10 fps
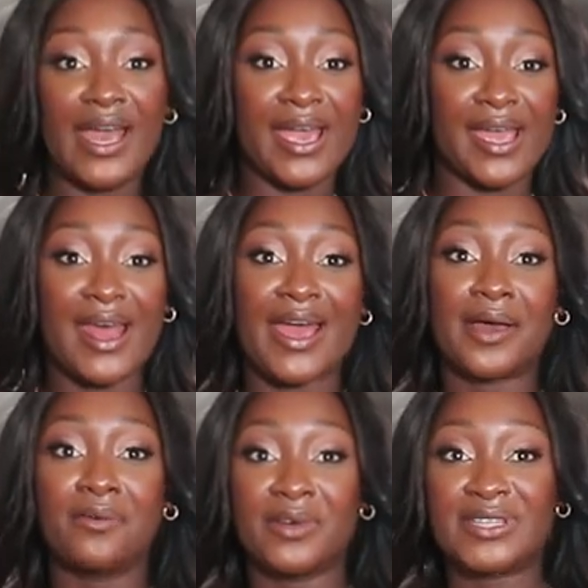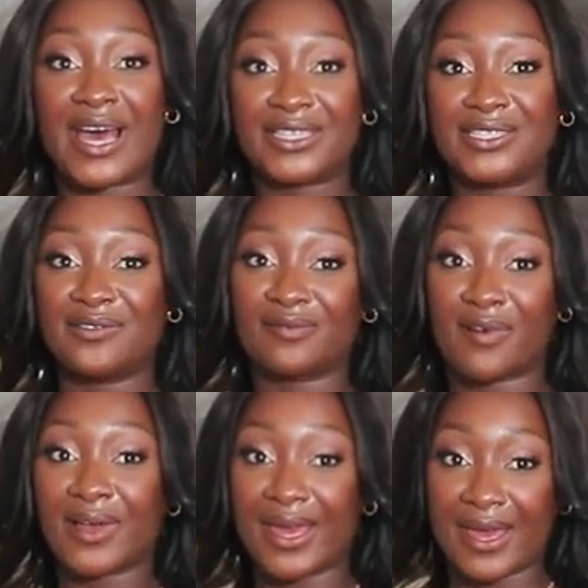and I can't wait to actually
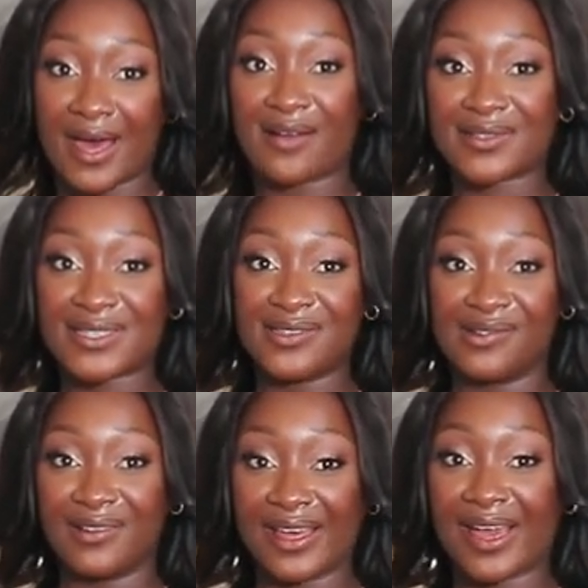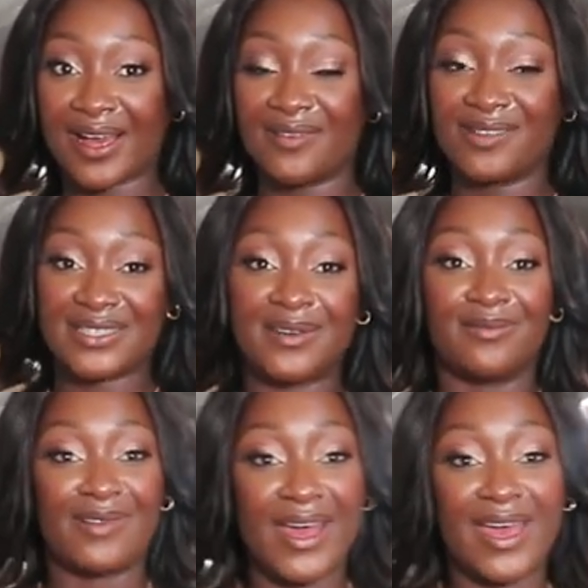rock hair out you know like I can't wait to
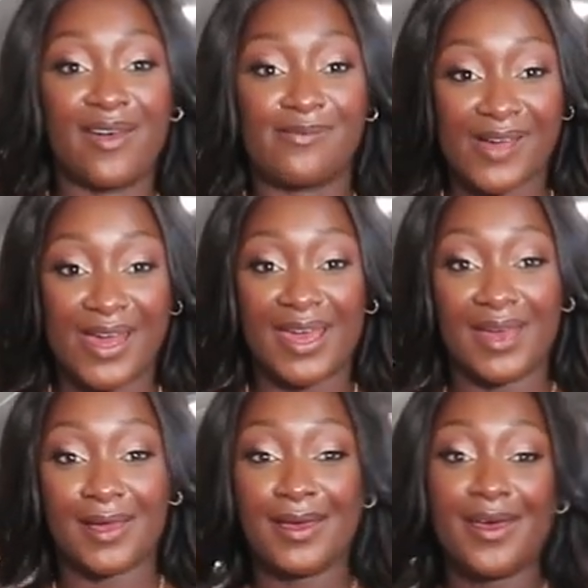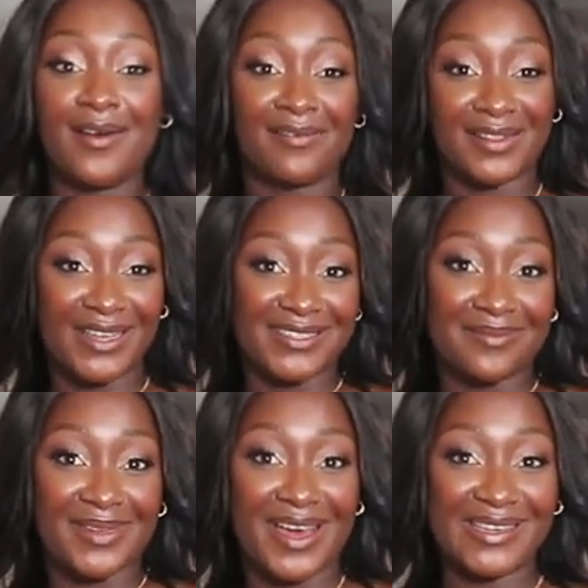wear hair wear hair with like
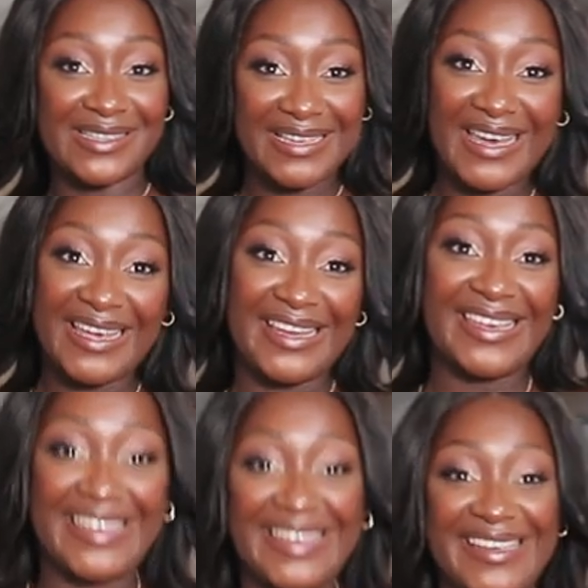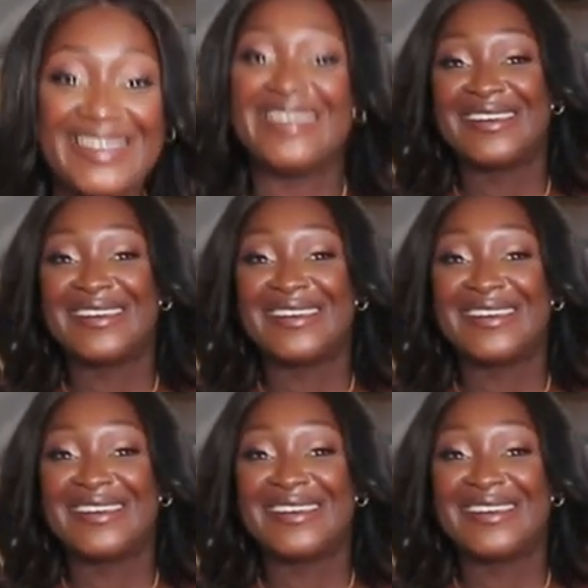some nice heely heely